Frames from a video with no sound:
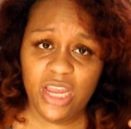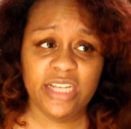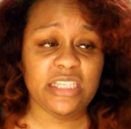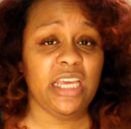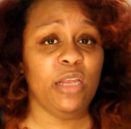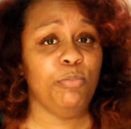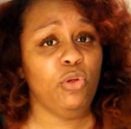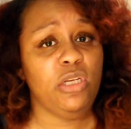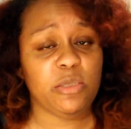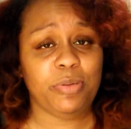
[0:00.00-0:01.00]
It's in
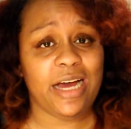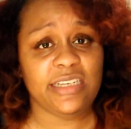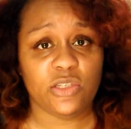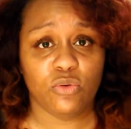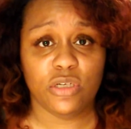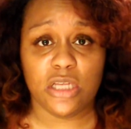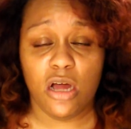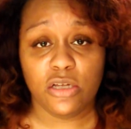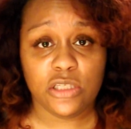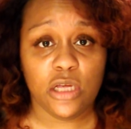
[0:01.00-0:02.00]
beauty supply stores
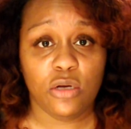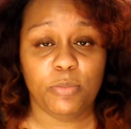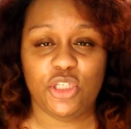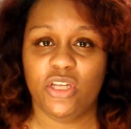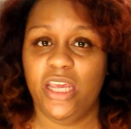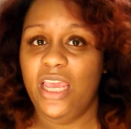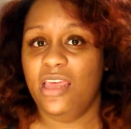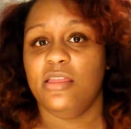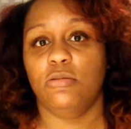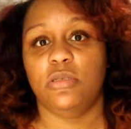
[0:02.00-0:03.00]
also, but you can't
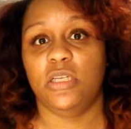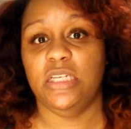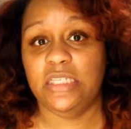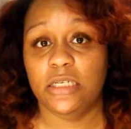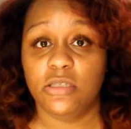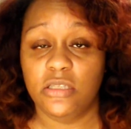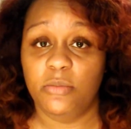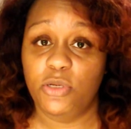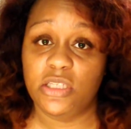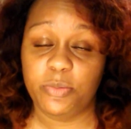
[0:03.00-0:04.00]
get those good deals in
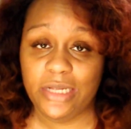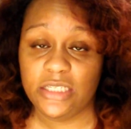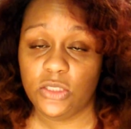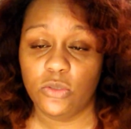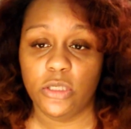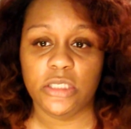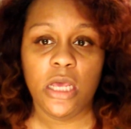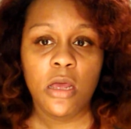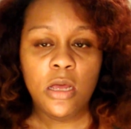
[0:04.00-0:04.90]
the beauty supply stores.